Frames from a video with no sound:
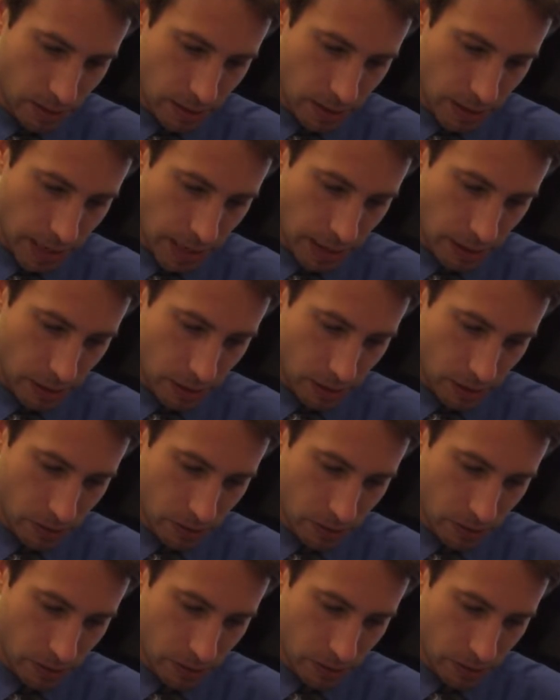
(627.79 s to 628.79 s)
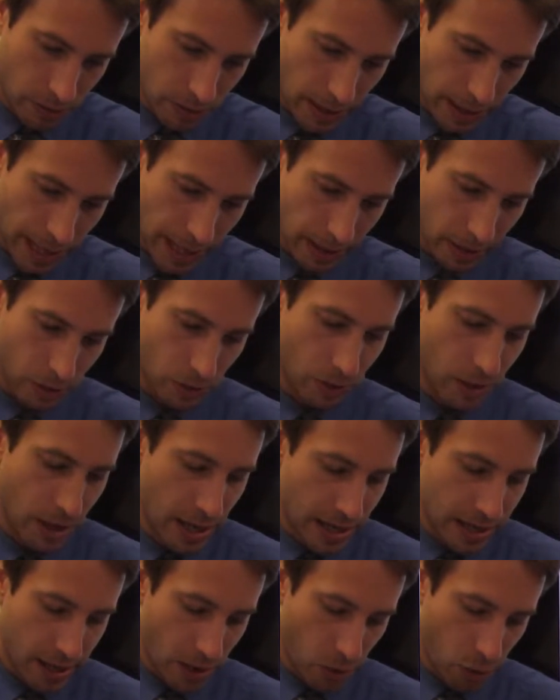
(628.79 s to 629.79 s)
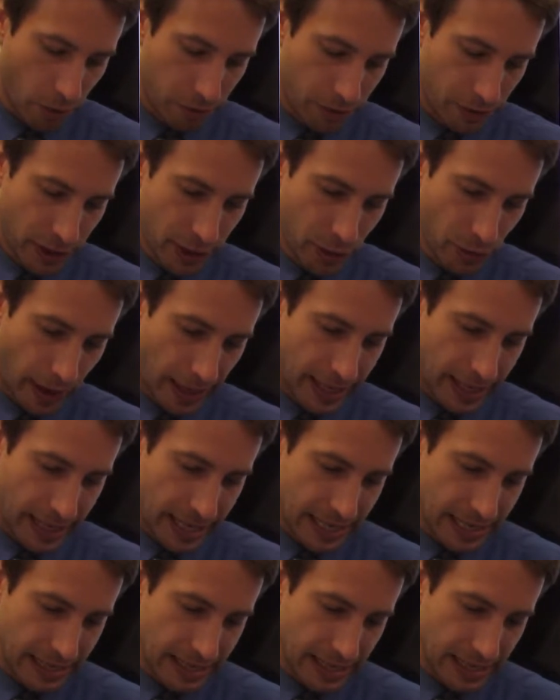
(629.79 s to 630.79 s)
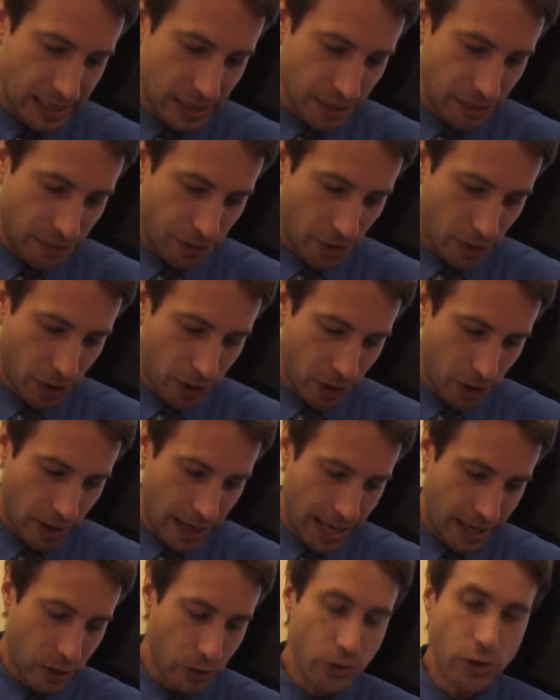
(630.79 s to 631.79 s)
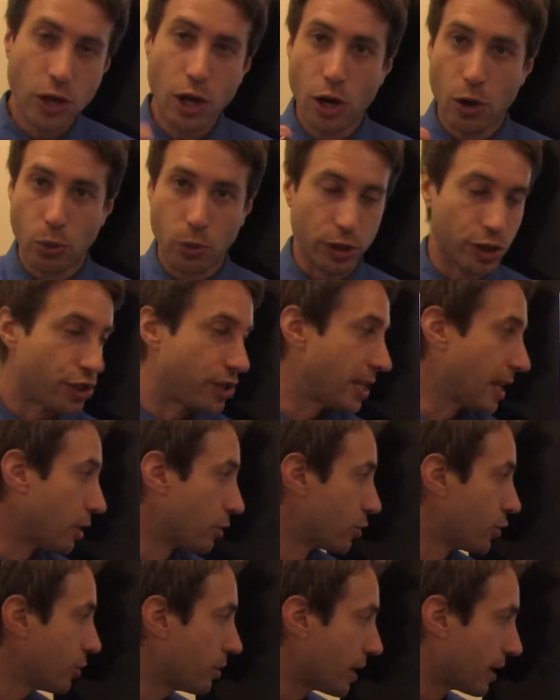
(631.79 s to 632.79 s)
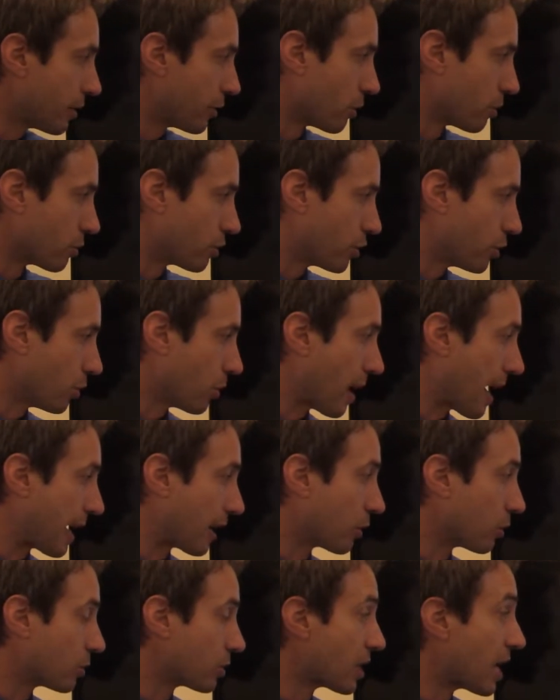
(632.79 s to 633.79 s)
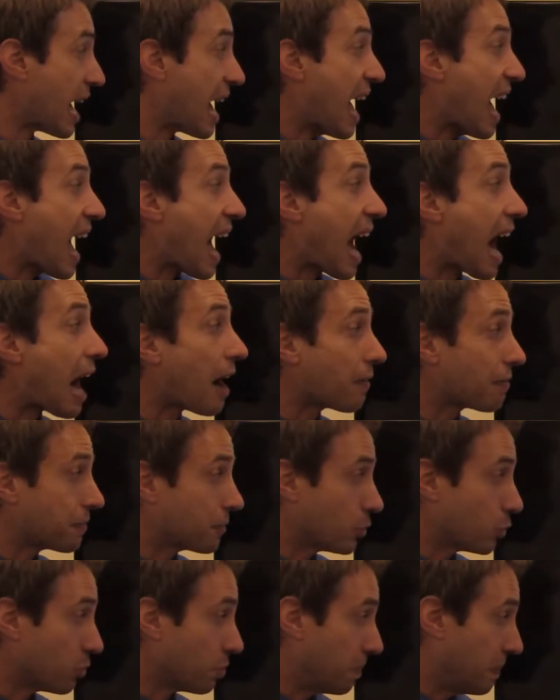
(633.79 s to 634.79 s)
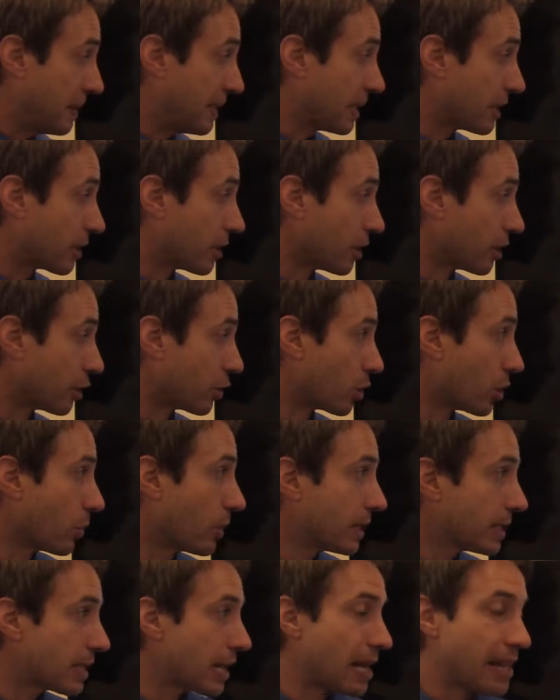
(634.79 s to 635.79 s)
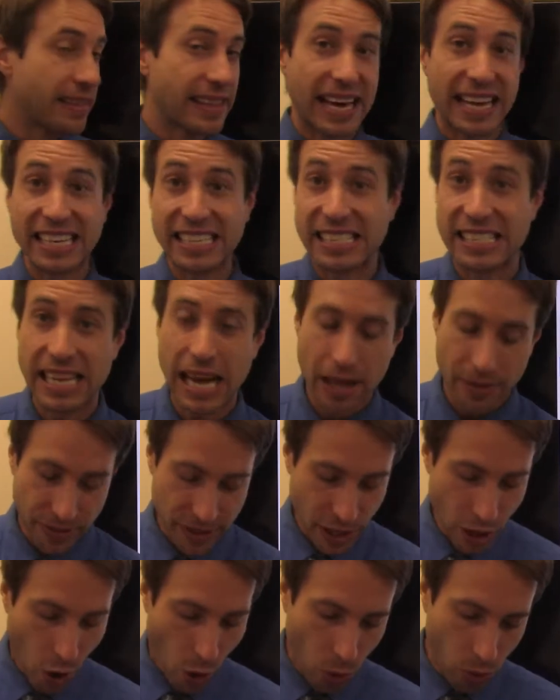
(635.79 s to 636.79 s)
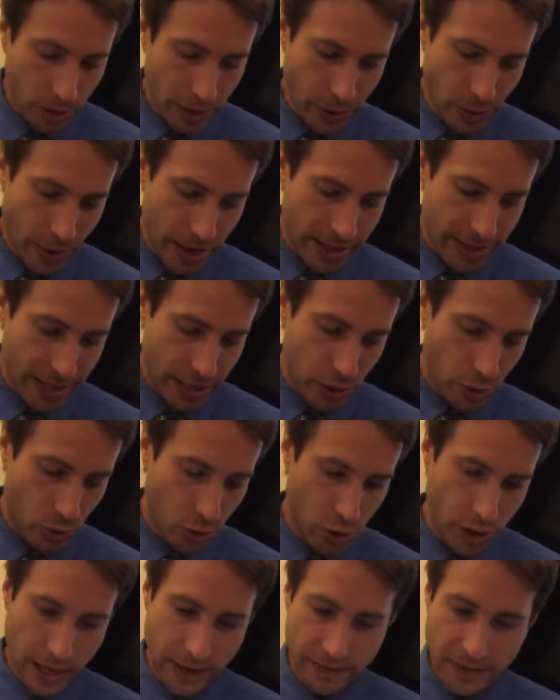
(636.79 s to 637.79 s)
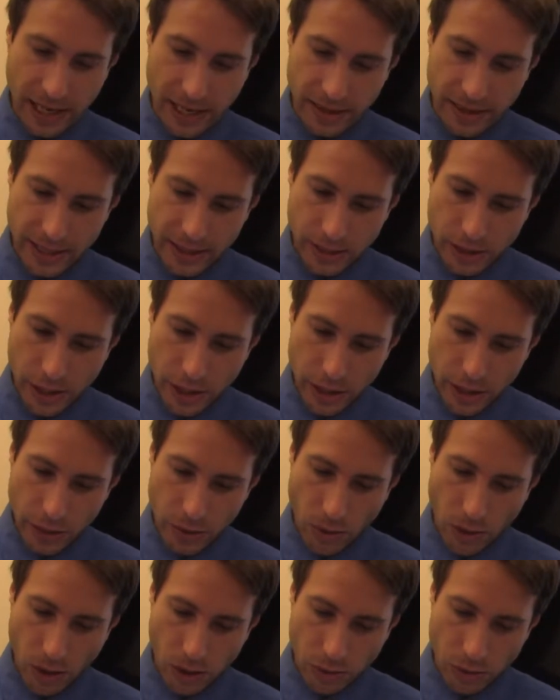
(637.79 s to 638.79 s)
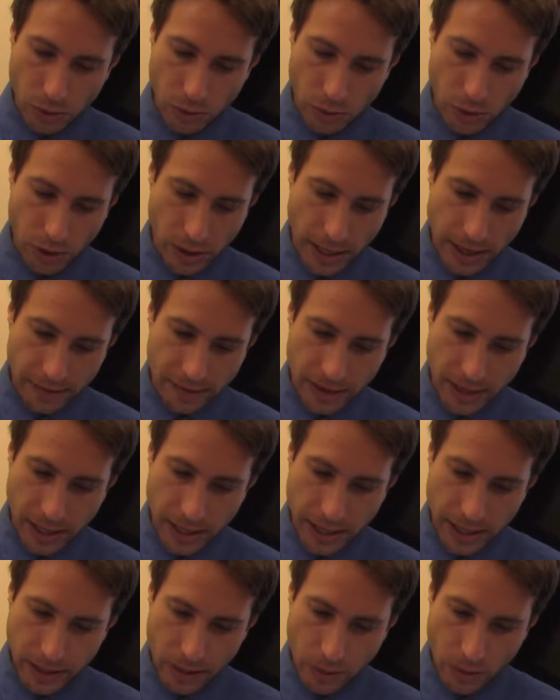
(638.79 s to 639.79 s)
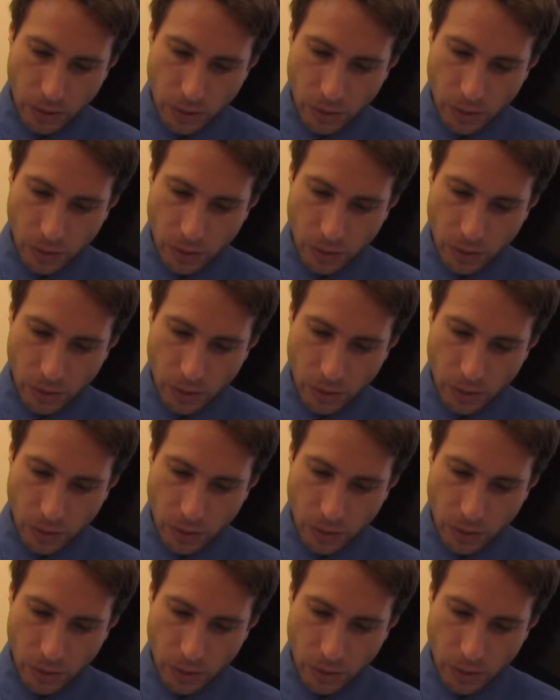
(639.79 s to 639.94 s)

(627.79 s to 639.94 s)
Angle, angle. Now hopefully you recognize these as vertical angles, which tells you that those two angles have to be congruent. That is not the only way that you could have done this. You also could have done it.